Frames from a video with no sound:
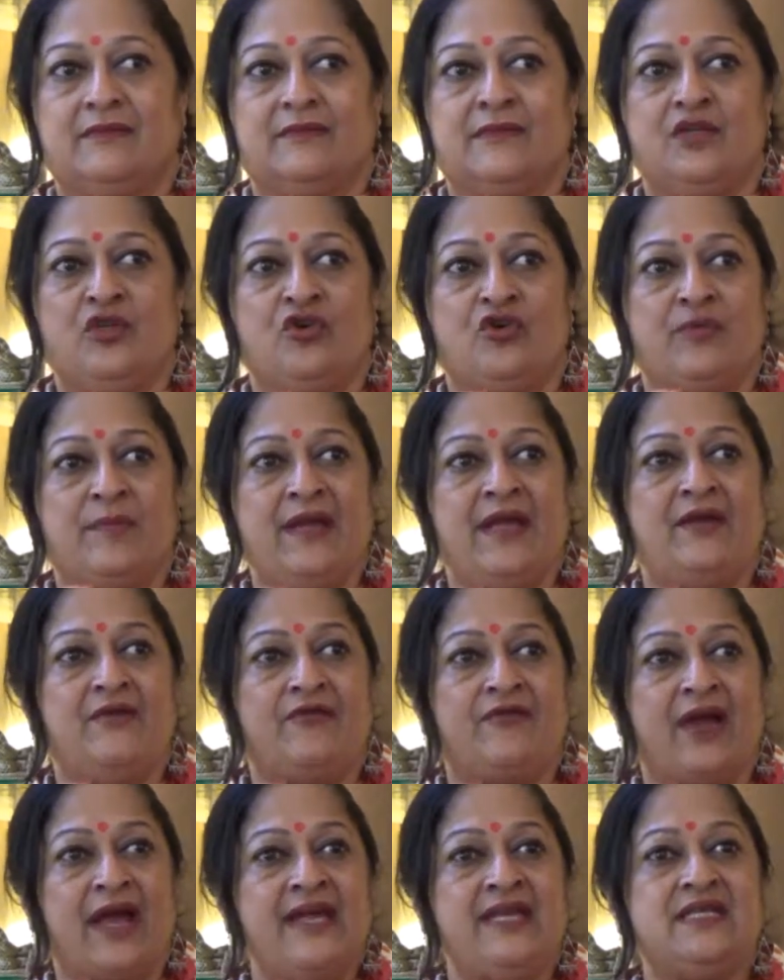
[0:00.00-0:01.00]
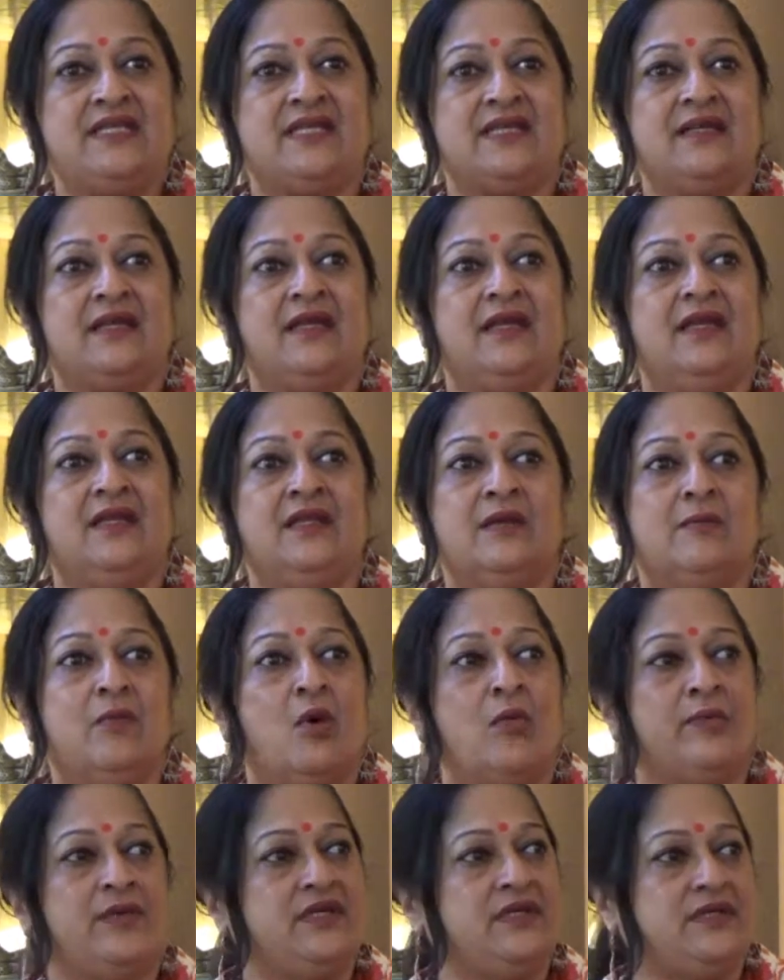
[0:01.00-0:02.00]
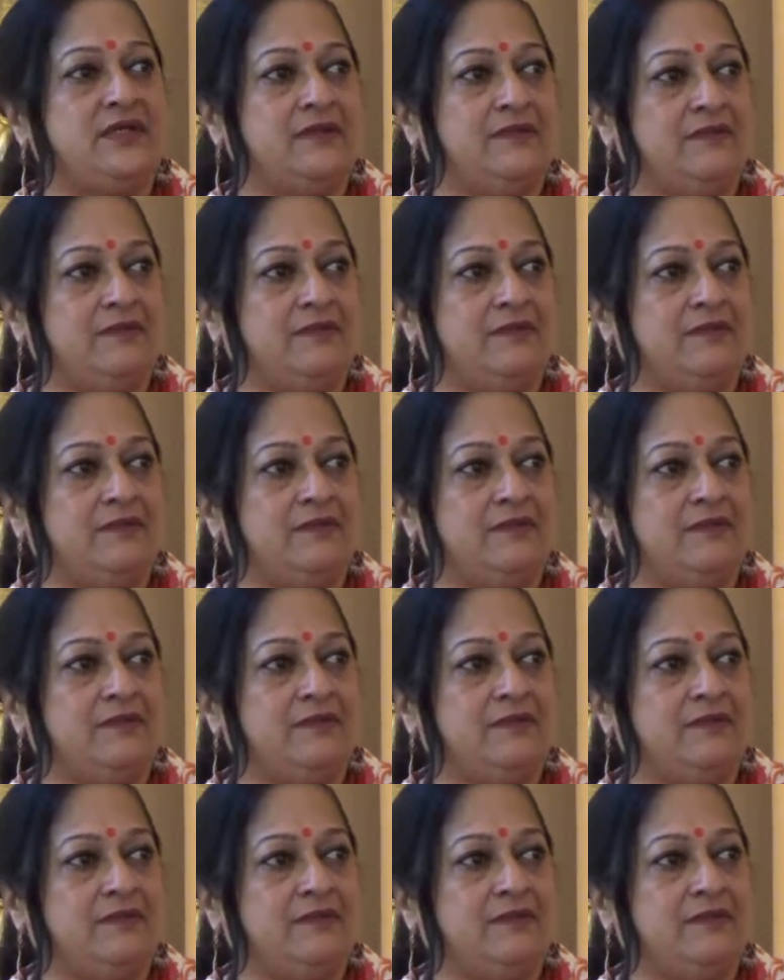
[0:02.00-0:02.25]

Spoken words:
You remain right in the moment.